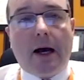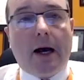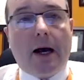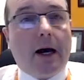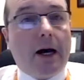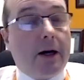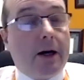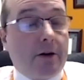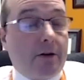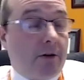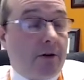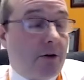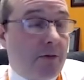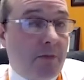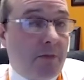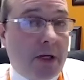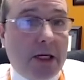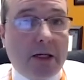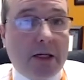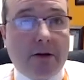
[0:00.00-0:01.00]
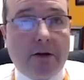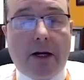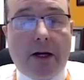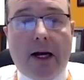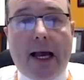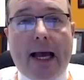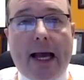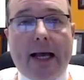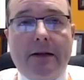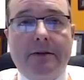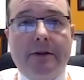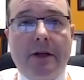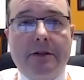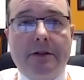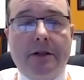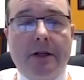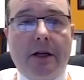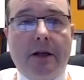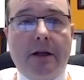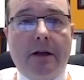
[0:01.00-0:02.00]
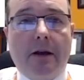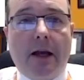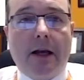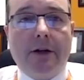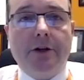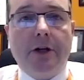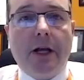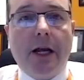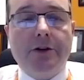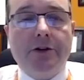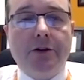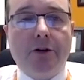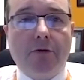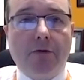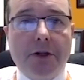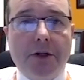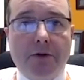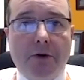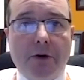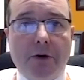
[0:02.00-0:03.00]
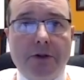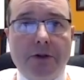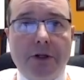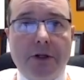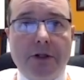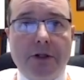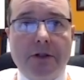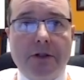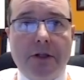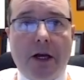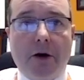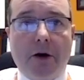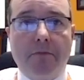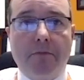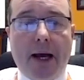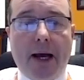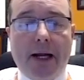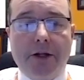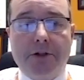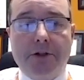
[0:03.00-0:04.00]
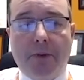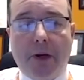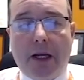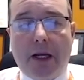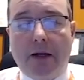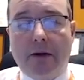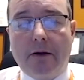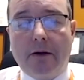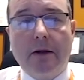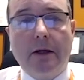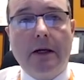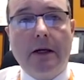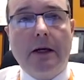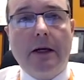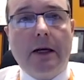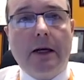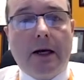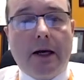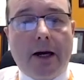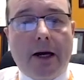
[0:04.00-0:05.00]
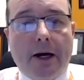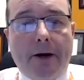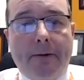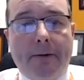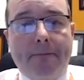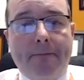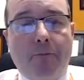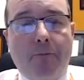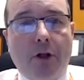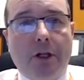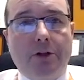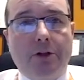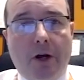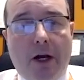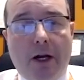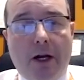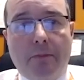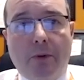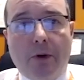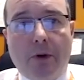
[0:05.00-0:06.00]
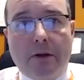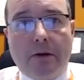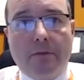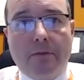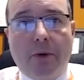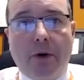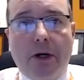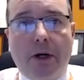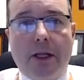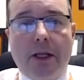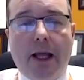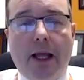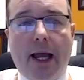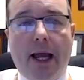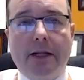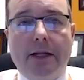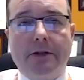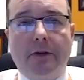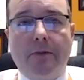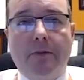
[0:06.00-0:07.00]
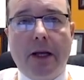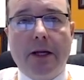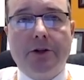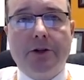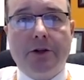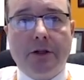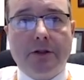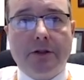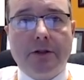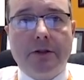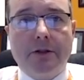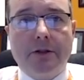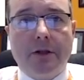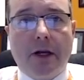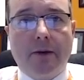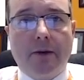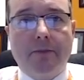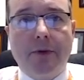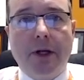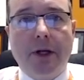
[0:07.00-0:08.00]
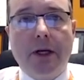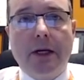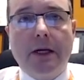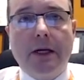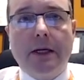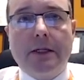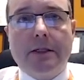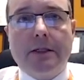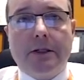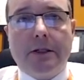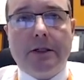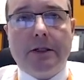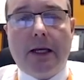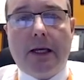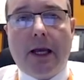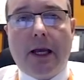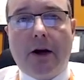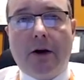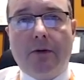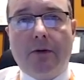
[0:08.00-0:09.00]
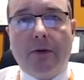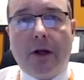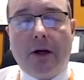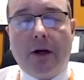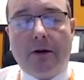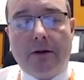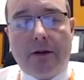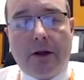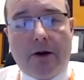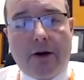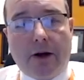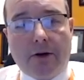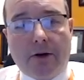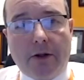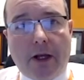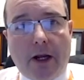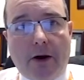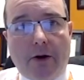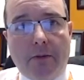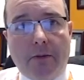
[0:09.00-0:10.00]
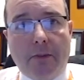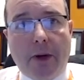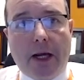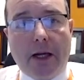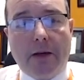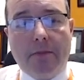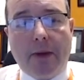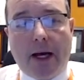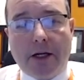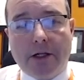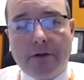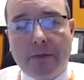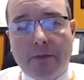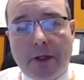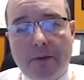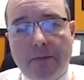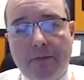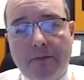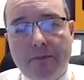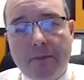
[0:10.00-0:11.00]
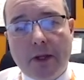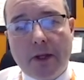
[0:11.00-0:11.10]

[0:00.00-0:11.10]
It could mean accessing educational resources to help manage pain, really trying to put it in the hands of patients to take care of their healthcare and pain management.